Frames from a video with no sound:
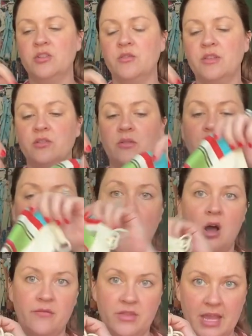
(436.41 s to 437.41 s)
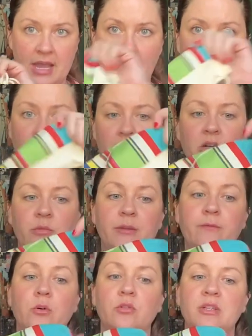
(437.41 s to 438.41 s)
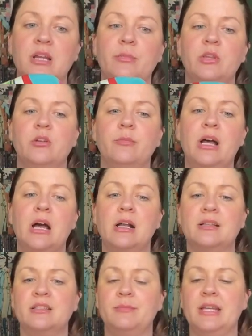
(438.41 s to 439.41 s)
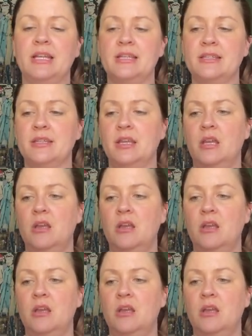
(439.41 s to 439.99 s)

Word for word: So this will come off the hanger and it'll be folded up in your box because